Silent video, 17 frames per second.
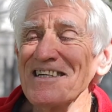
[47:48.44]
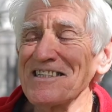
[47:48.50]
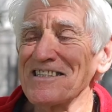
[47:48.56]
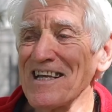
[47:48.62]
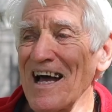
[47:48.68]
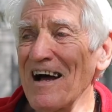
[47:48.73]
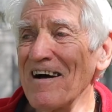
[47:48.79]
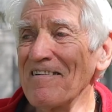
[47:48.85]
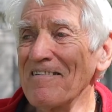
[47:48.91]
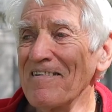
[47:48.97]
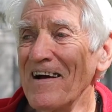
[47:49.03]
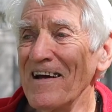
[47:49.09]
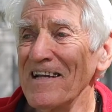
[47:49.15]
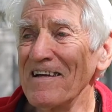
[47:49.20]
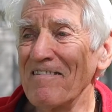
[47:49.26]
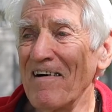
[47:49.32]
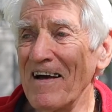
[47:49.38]
So
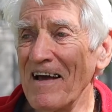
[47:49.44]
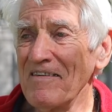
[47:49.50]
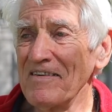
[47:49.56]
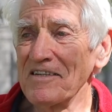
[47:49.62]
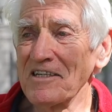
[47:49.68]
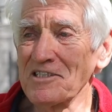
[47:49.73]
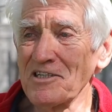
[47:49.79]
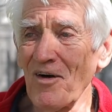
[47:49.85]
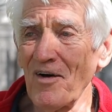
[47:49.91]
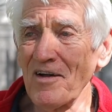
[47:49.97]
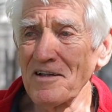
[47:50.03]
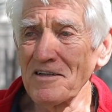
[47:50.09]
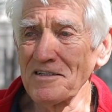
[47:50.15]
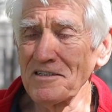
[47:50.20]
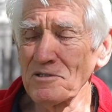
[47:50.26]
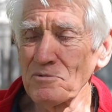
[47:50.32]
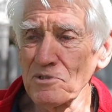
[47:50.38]
anyway, having
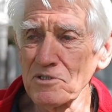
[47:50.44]
decided that this